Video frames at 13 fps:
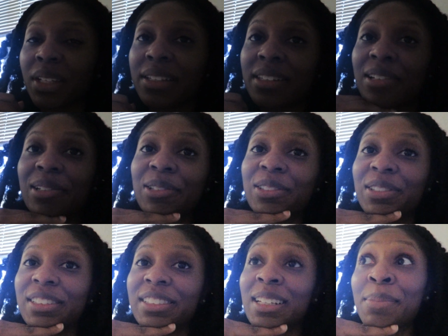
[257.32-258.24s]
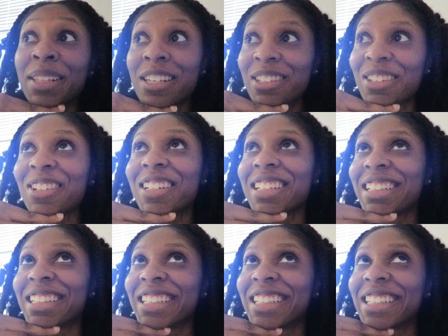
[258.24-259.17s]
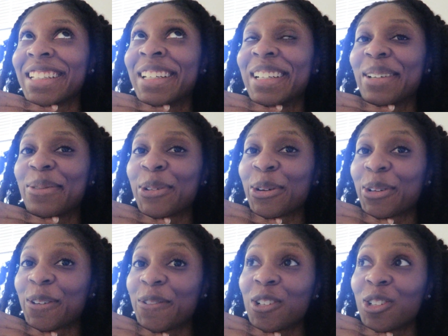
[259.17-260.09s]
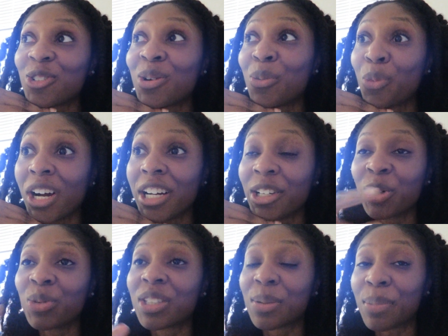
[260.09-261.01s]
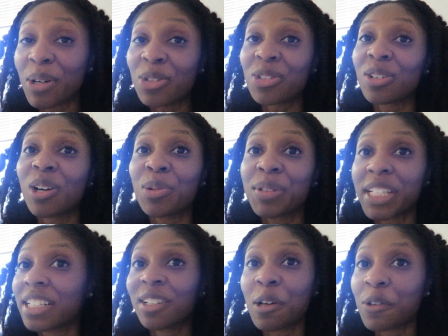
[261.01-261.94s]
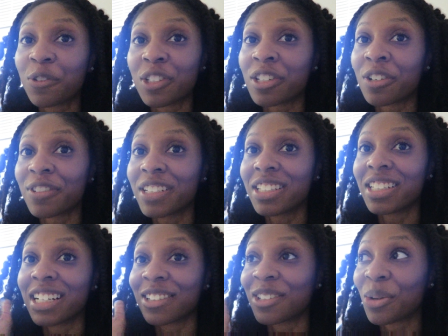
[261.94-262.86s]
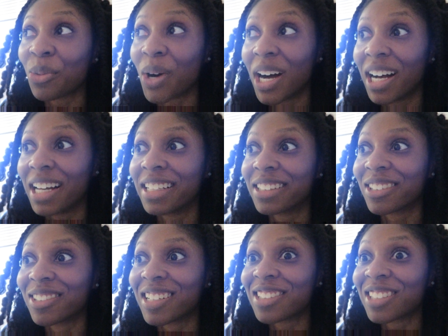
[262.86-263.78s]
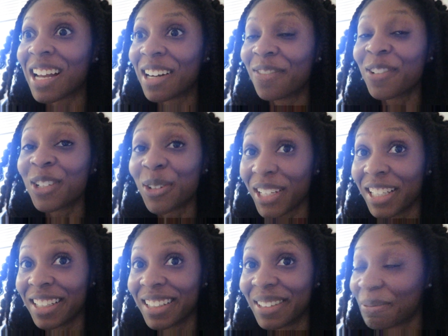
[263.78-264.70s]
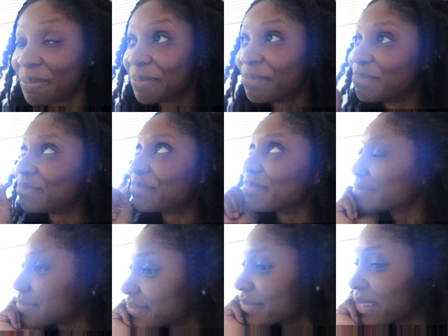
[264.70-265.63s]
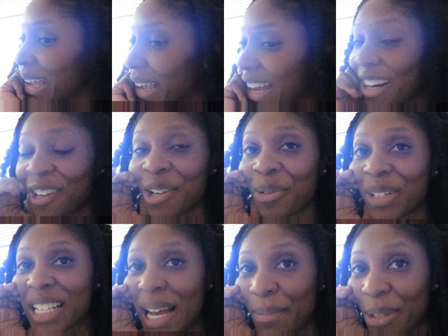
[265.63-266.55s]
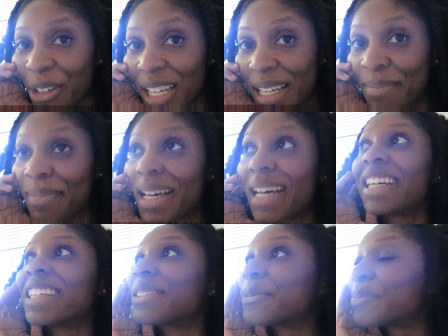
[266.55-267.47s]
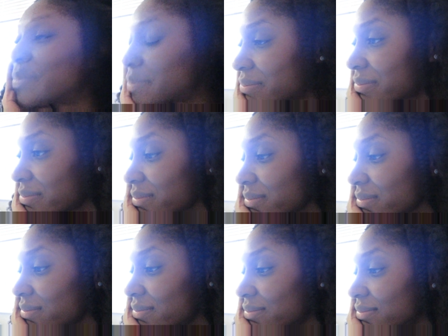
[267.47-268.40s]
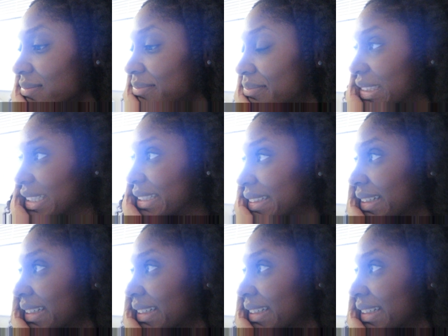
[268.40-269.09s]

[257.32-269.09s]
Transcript: So some of the students went on a field trip. One who was supposed to go didn't go for some reason. I don't know why. So that's kind of annoying. I don't know what time they're getting back. But